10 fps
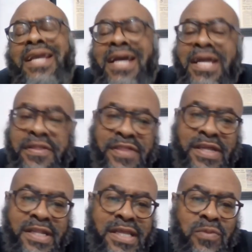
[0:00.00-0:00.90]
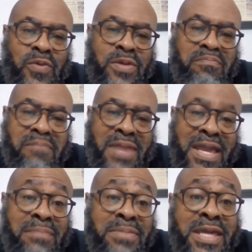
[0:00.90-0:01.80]
kind of think that we
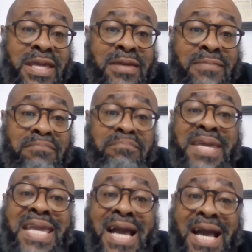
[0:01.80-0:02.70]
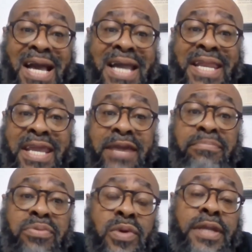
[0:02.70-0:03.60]
may be beyond that
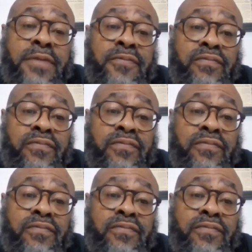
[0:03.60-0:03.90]
point.